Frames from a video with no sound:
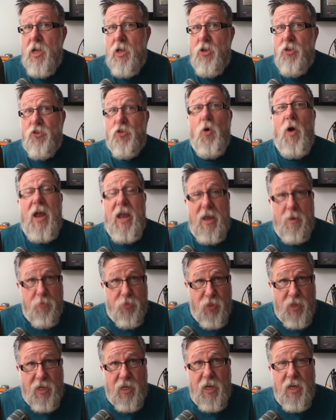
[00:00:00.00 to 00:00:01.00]
So I am
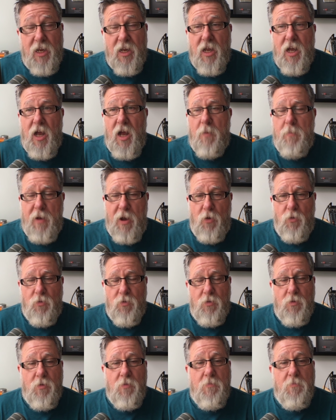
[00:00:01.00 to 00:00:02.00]
thinking about
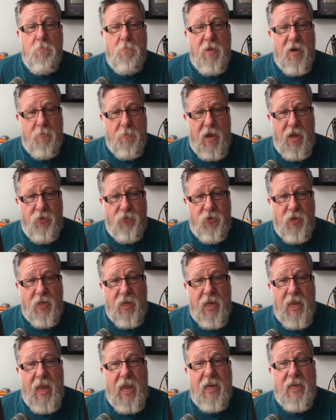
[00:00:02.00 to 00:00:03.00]

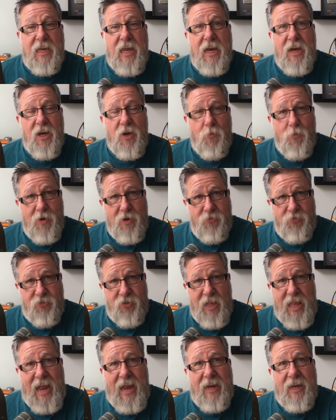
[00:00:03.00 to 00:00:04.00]
minimizing and getting rid of
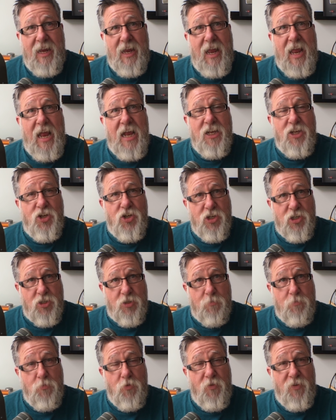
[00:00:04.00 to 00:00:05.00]
Slack and
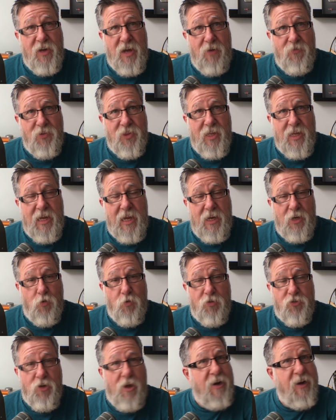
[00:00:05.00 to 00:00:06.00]
just moving everything into
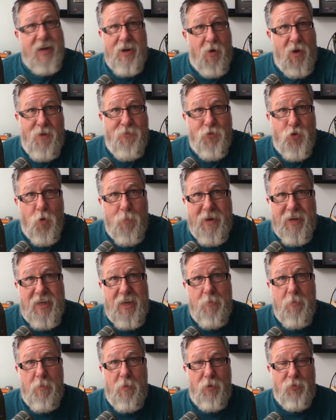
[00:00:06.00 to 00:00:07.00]
Asana. Now I haven't told my
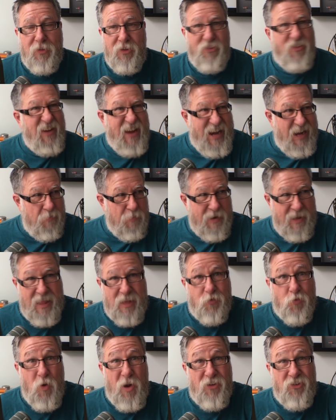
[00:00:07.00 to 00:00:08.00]
team about this. Anybody
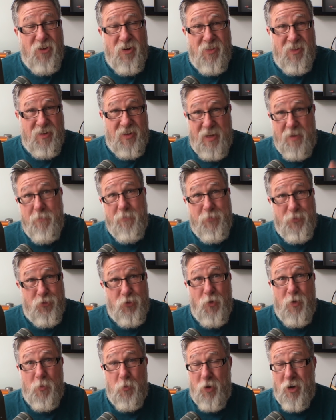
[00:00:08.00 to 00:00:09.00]
that's watching on the team,
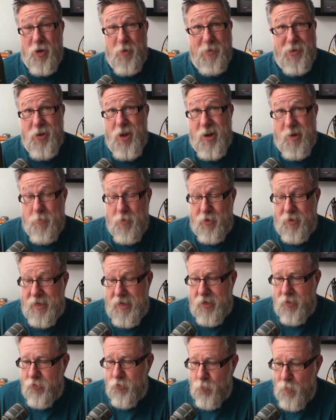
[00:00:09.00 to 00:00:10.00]
sorry, we're going to be talking about it
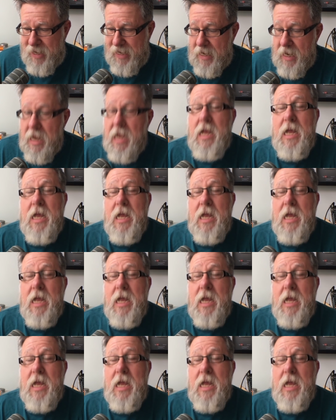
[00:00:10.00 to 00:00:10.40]
later this week.